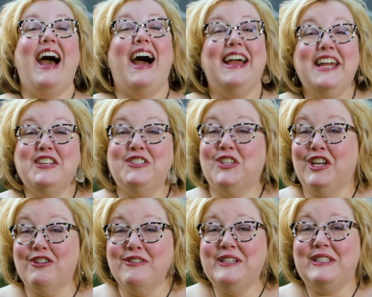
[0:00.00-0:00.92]
I asked
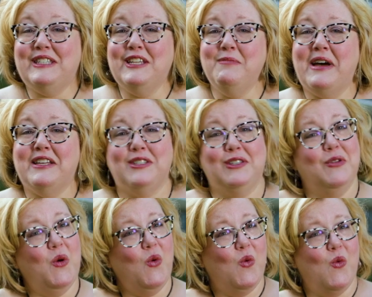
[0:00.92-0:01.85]
Curious
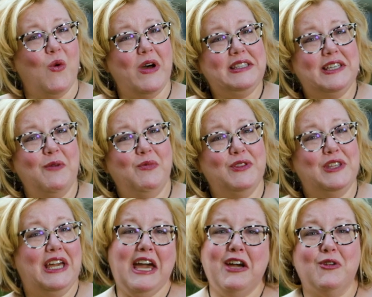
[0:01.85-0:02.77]
Cbus, what's up with
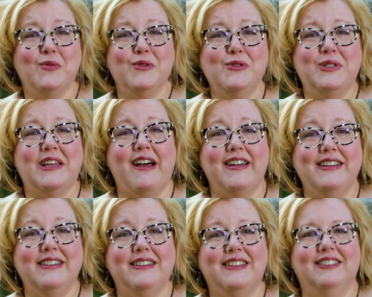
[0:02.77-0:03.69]
the kangaroo sign?